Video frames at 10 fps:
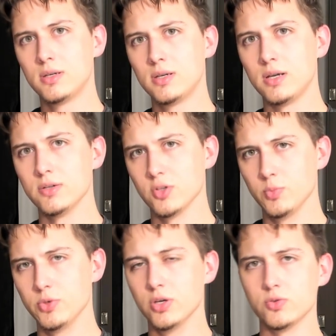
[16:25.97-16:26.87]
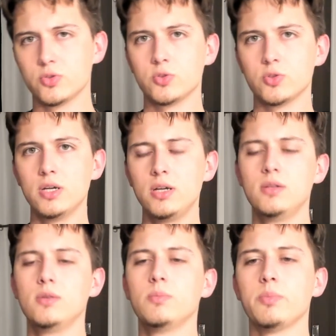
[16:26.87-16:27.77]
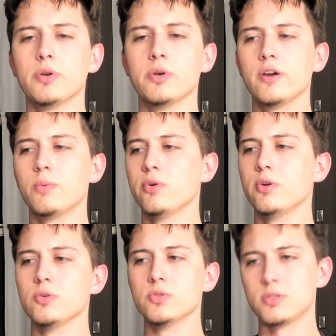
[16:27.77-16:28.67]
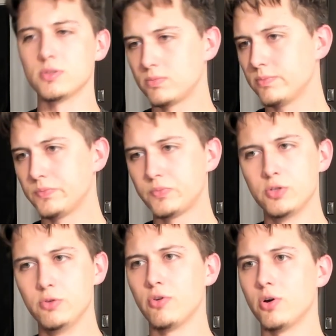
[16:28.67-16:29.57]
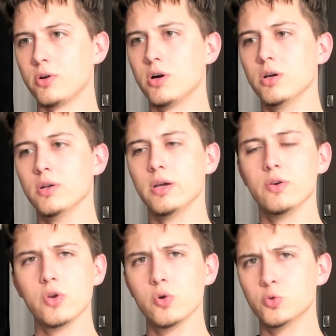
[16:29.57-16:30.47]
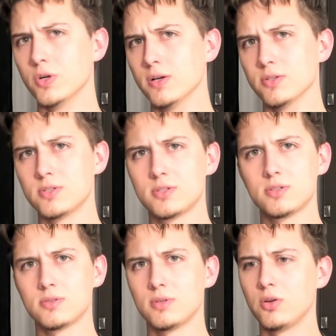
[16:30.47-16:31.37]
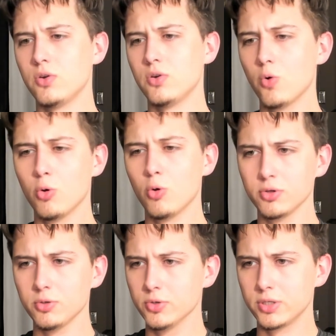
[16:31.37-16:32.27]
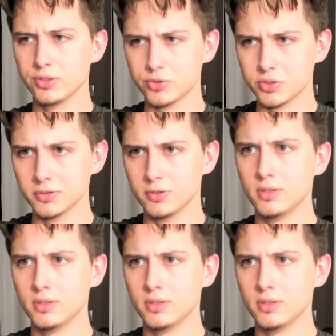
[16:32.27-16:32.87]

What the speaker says: as I began to stray, but at that point I was too far gone, had no trusts, had no open communication.